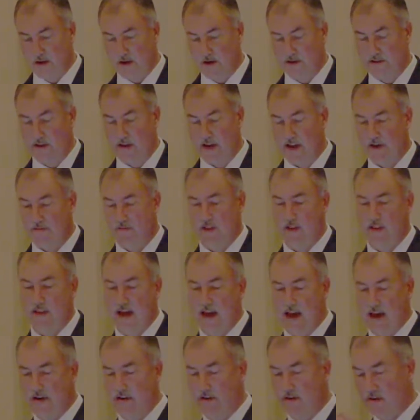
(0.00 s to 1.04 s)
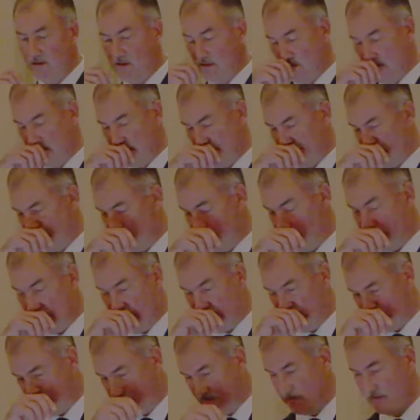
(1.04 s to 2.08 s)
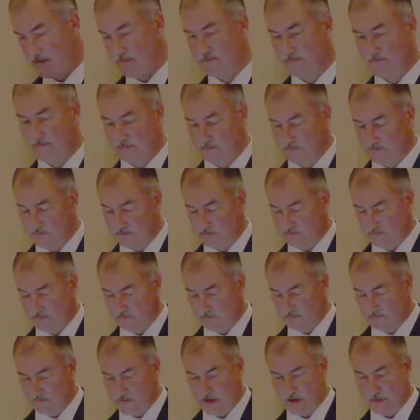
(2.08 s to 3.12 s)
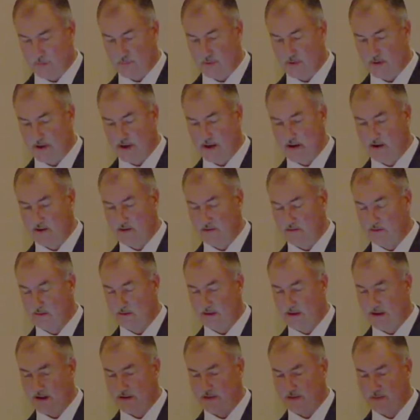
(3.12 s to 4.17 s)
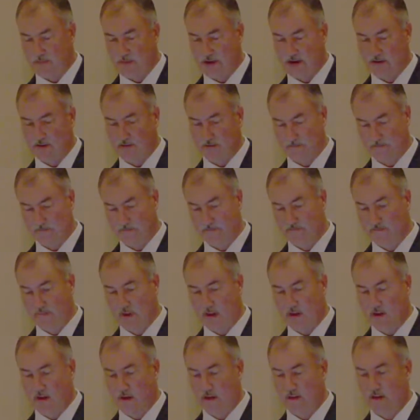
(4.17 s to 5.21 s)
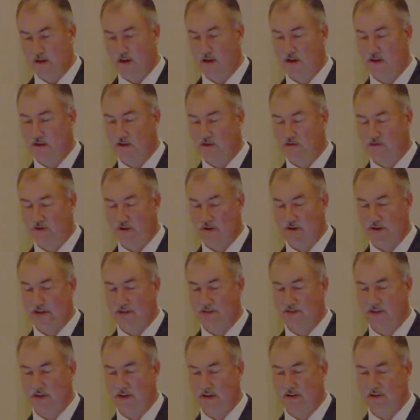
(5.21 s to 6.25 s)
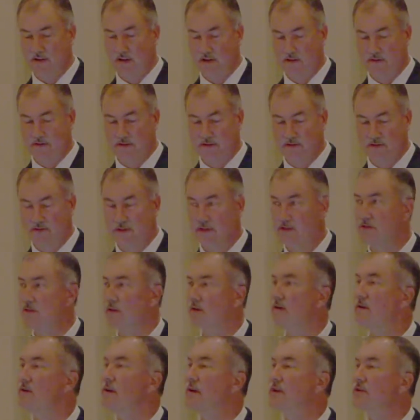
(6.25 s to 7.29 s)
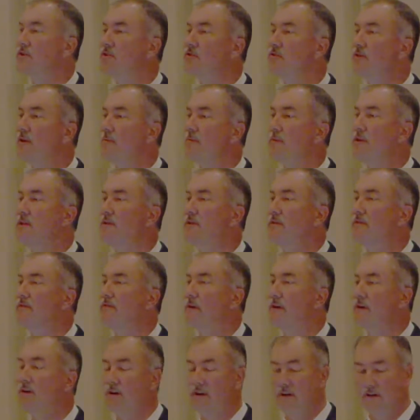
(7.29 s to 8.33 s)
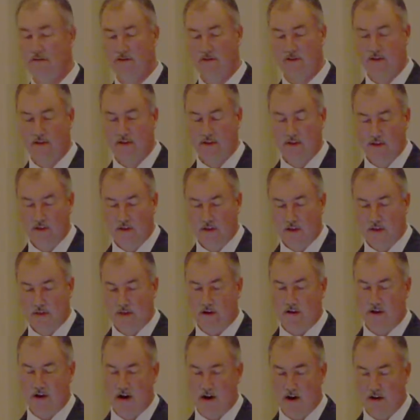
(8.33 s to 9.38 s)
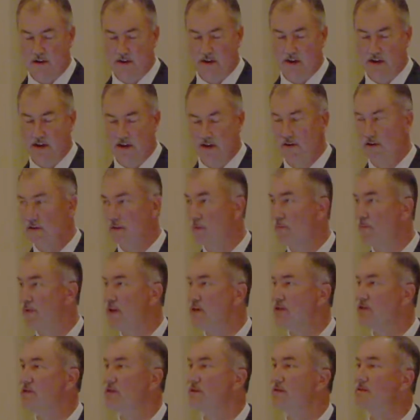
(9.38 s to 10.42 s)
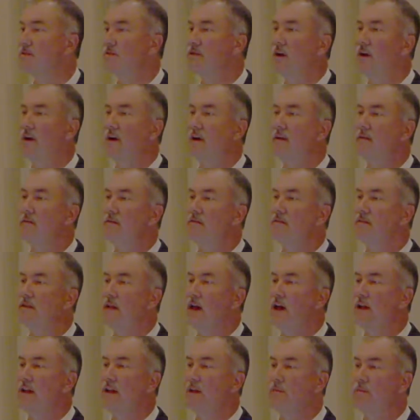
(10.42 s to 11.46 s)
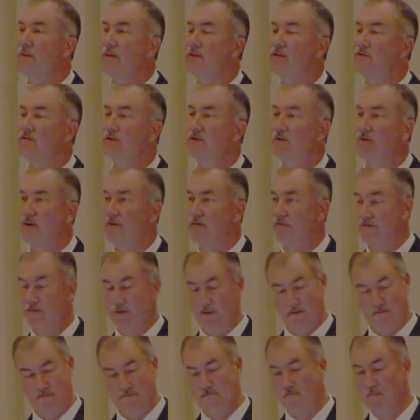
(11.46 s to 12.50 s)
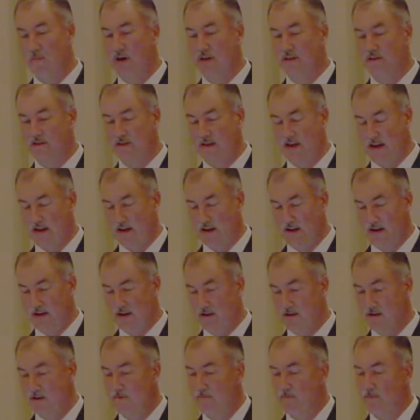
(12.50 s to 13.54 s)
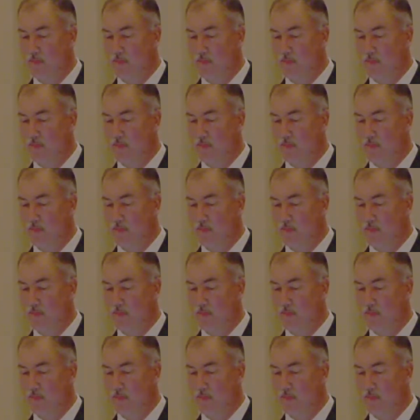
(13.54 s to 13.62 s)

There's kind of a lateral foot ulcer in the plantar aspect. The notorious heel ulcers, these are extremely difficult. They're hard to heal. The patients are non-ambulatory for months on end.